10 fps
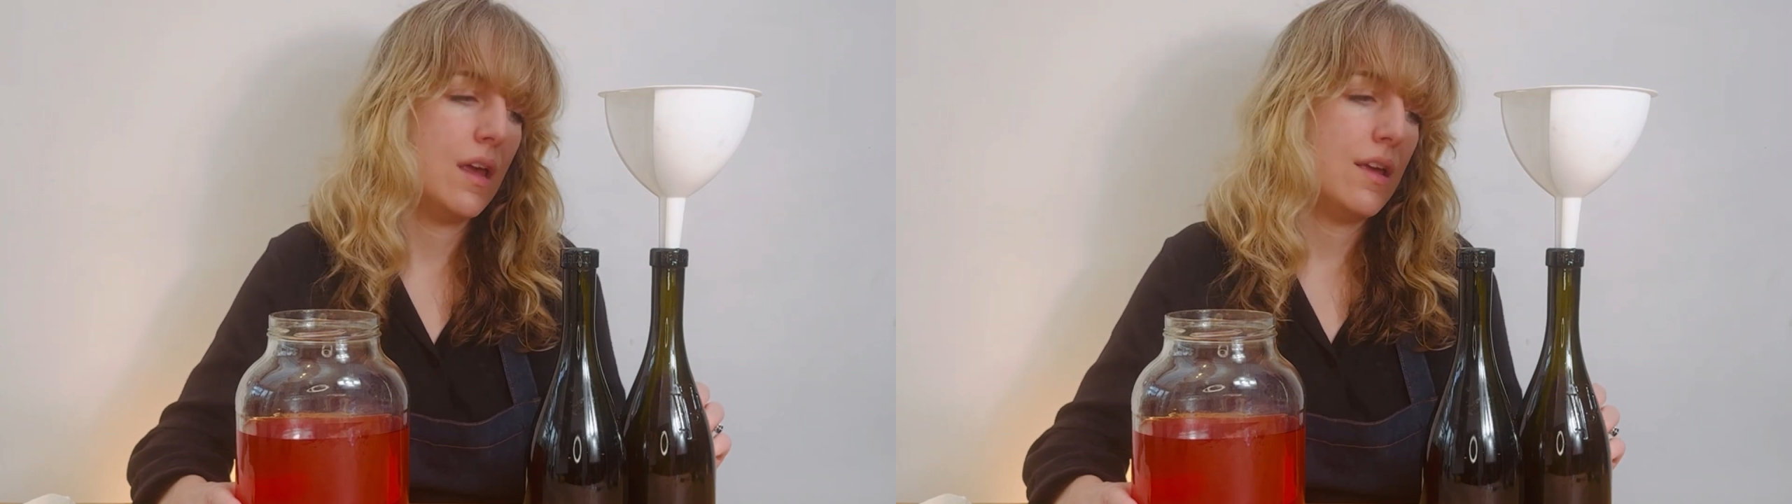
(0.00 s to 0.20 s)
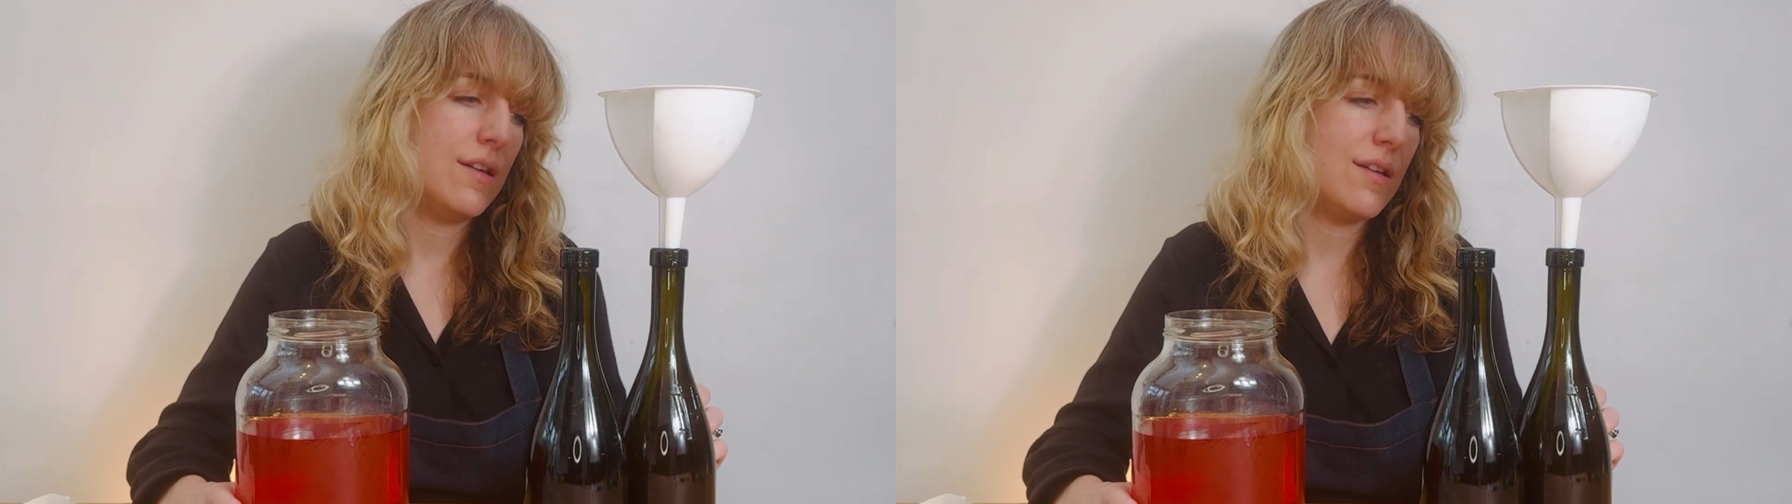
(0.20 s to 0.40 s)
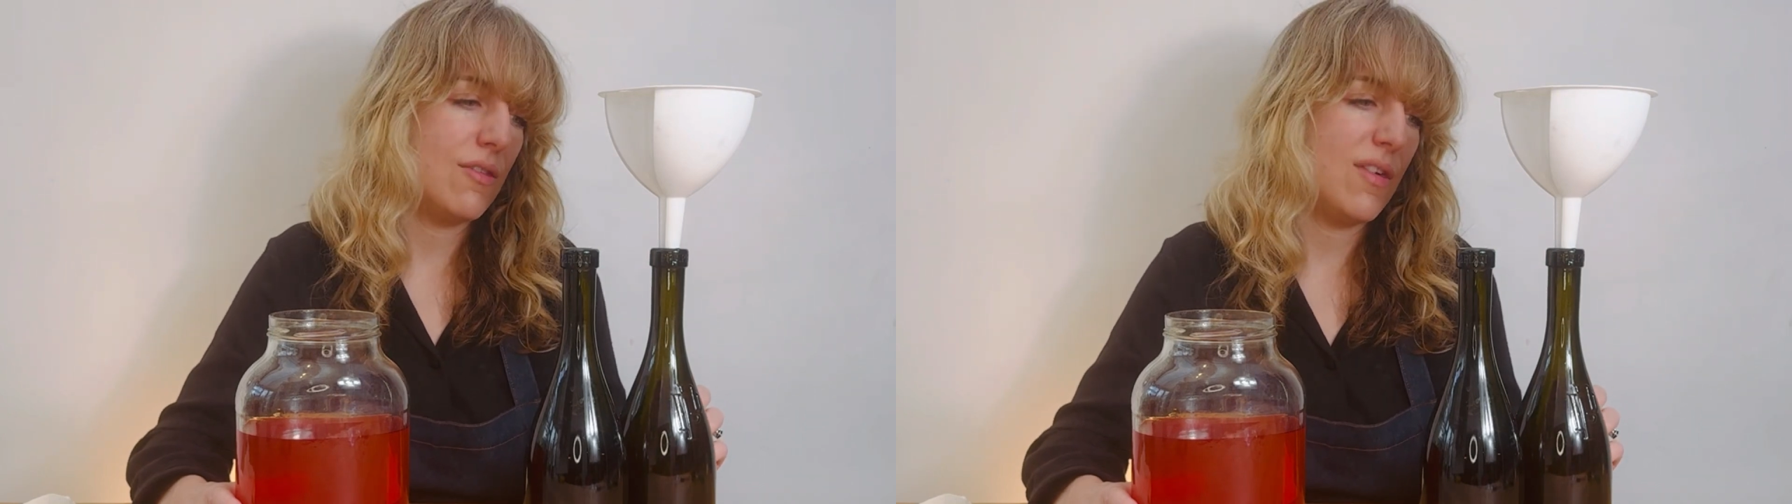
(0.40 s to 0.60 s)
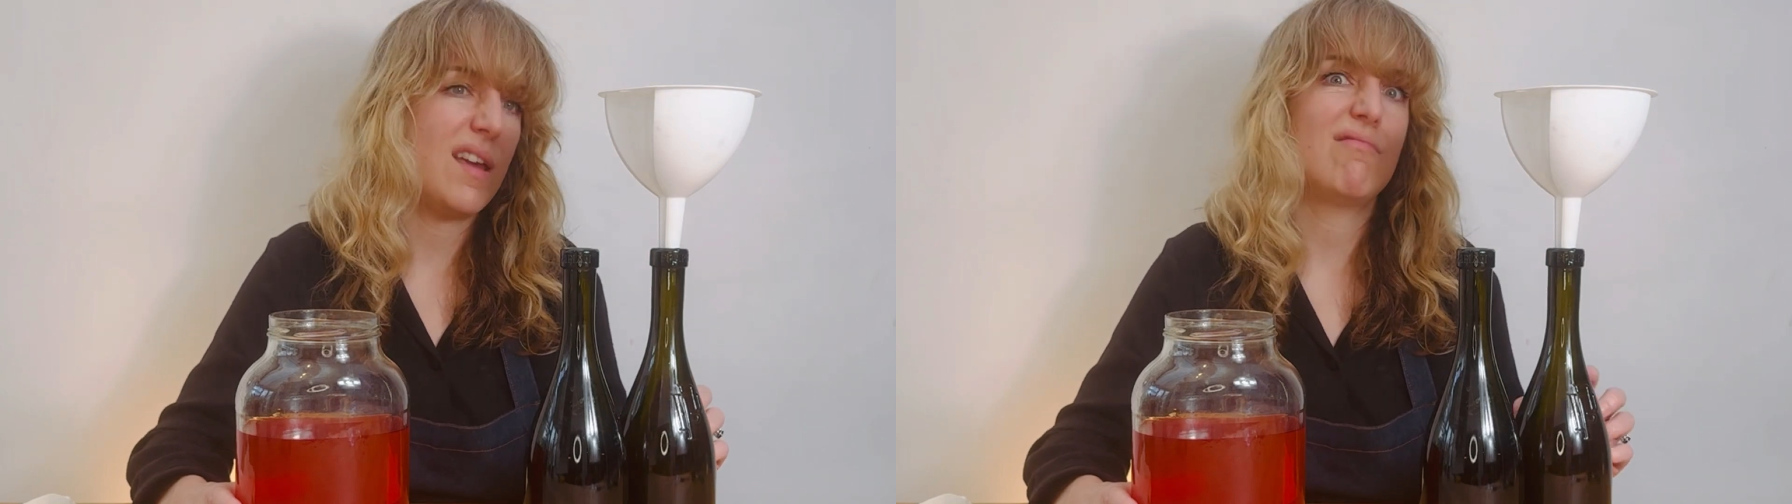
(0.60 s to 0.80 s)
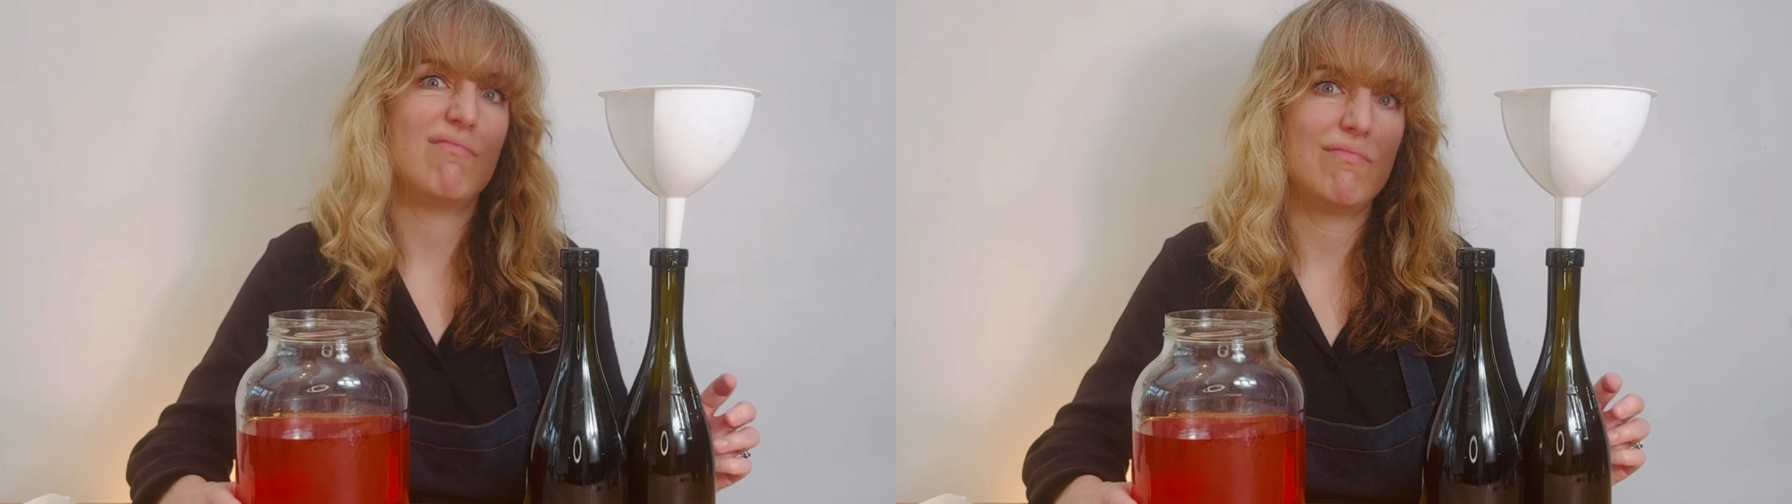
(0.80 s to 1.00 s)
you can
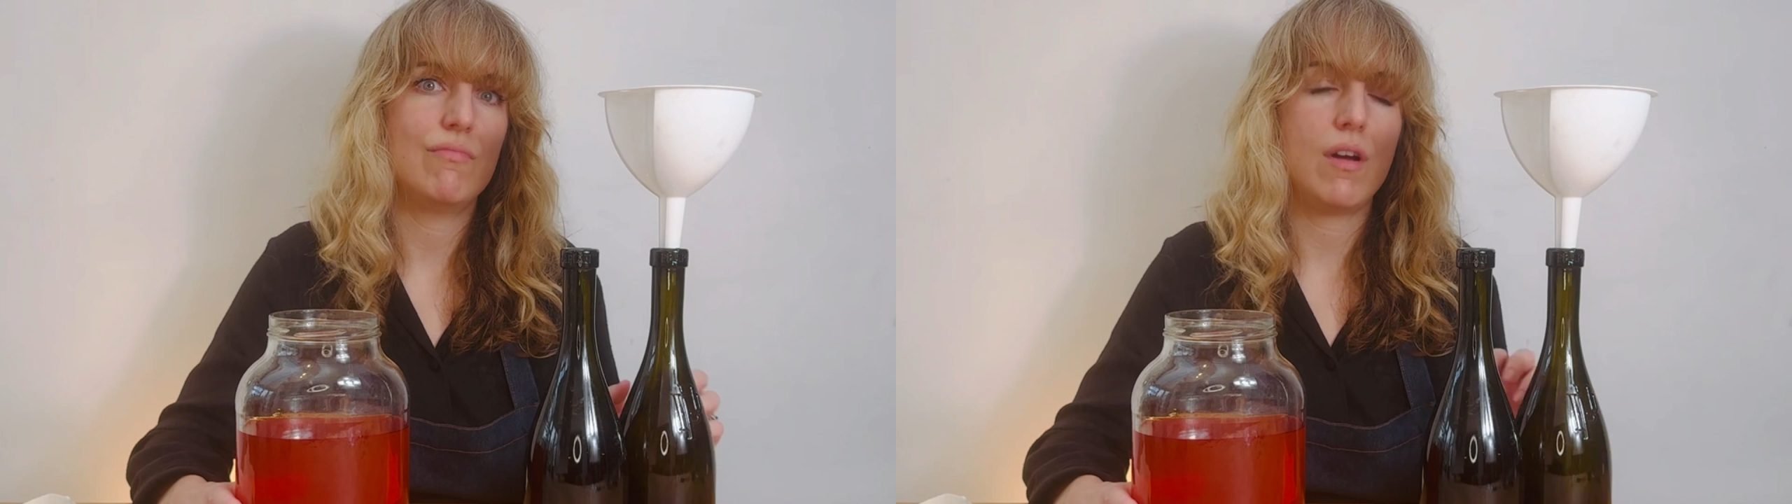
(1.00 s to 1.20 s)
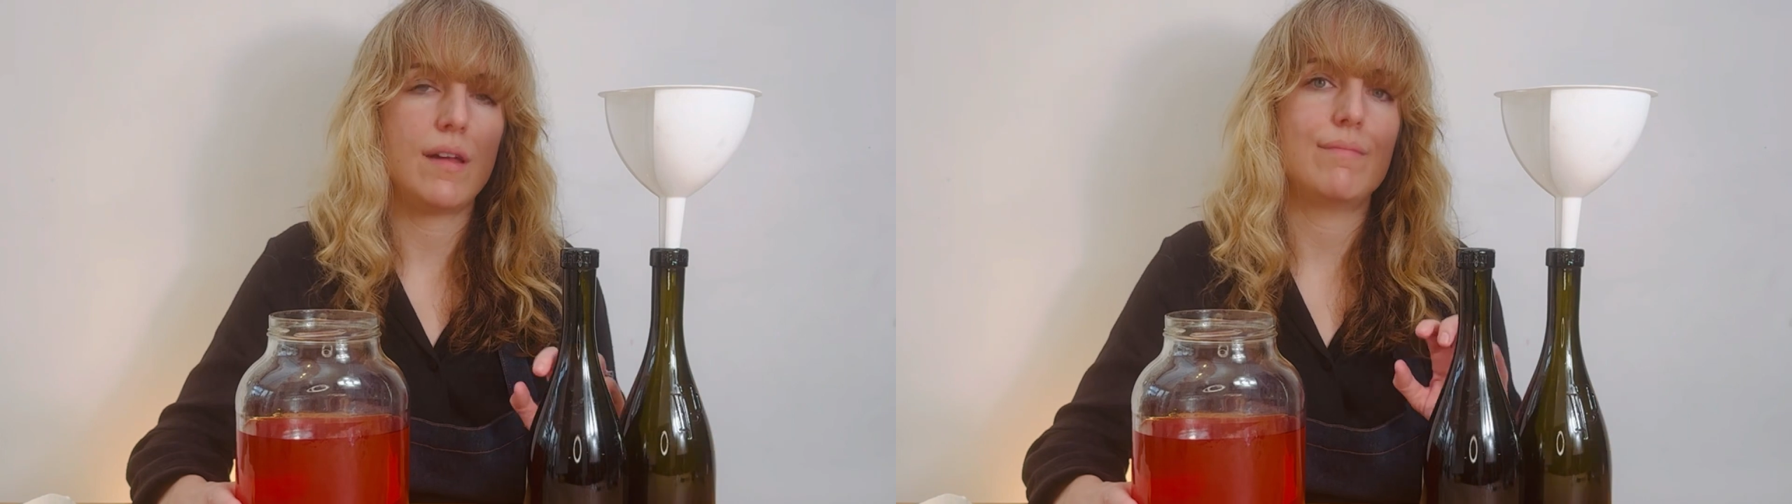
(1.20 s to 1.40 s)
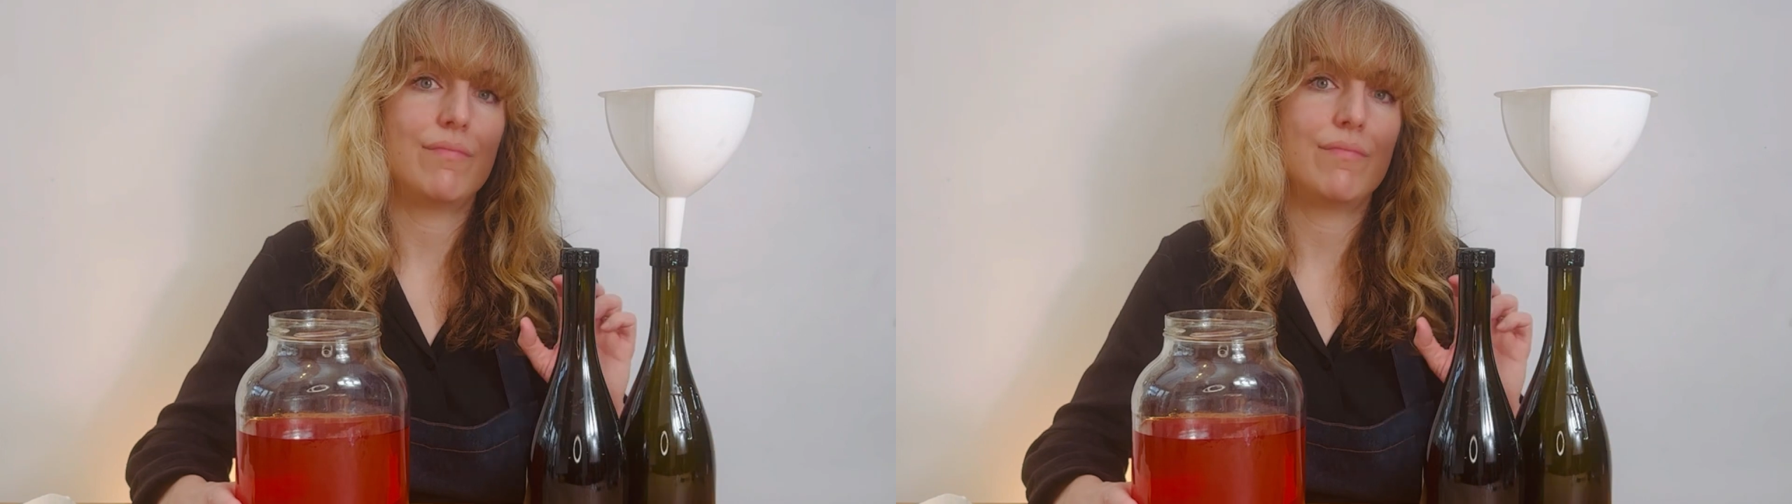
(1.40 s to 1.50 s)
think, right,